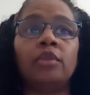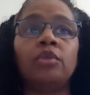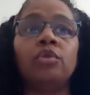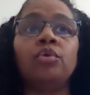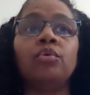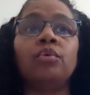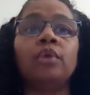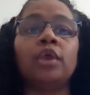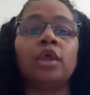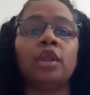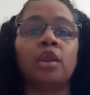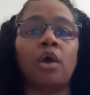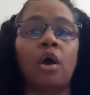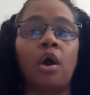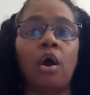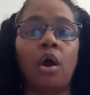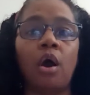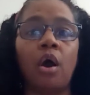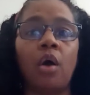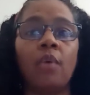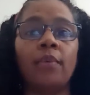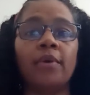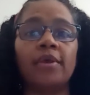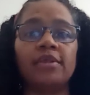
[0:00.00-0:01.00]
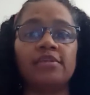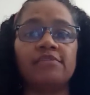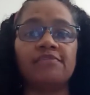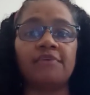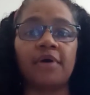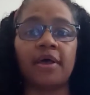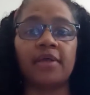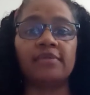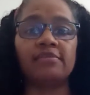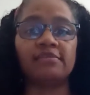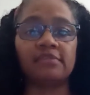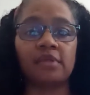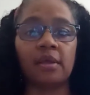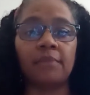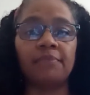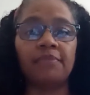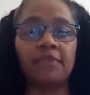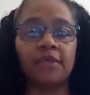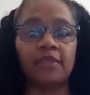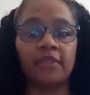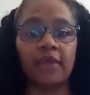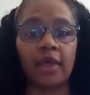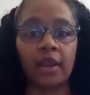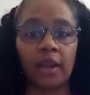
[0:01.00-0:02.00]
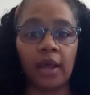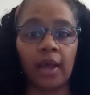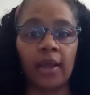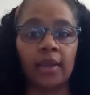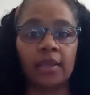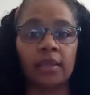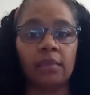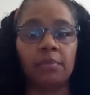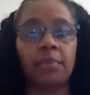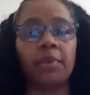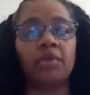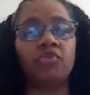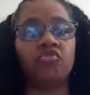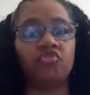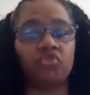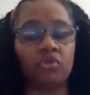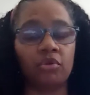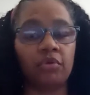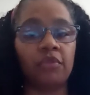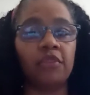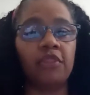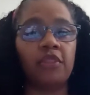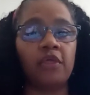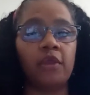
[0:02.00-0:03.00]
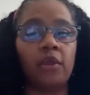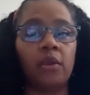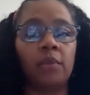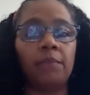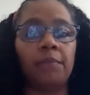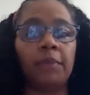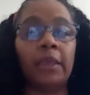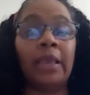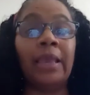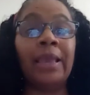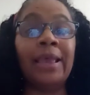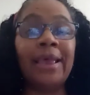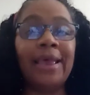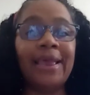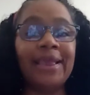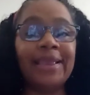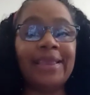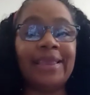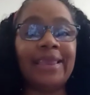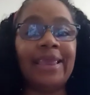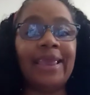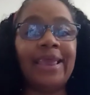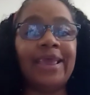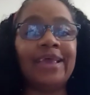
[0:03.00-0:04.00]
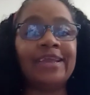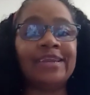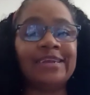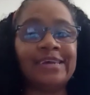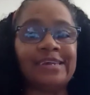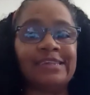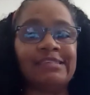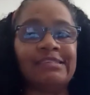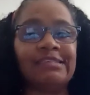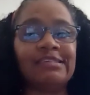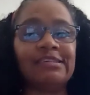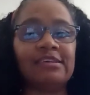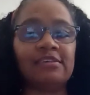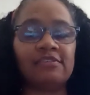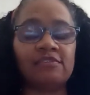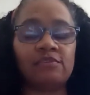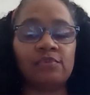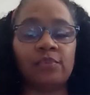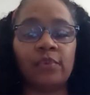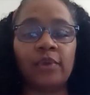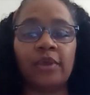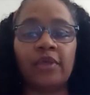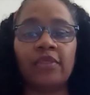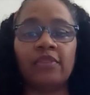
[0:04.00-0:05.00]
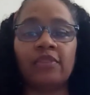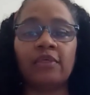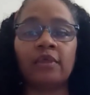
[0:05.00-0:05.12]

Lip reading: You can always find something that occupational therapy can assist with.